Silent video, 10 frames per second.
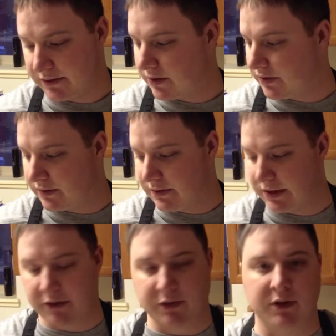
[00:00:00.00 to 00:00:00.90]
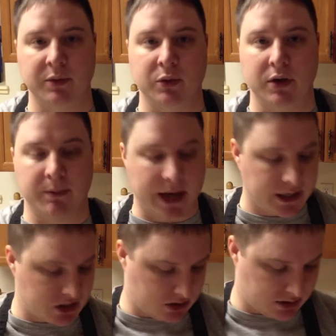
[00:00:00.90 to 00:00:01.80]
just a difference between
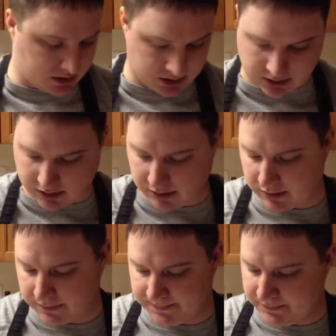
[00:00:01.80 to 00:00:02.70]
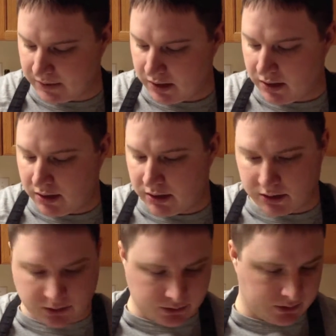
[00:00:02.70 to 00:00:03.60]
batches. You
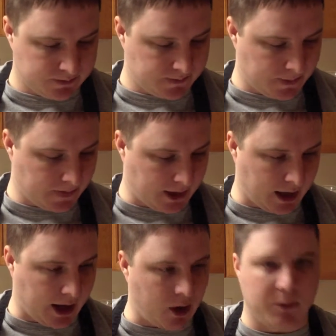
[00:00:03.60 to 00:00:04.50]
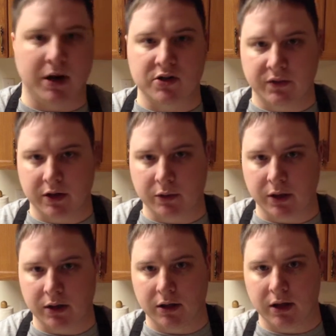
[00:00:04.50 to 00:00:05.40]
know, how much of an ingredient I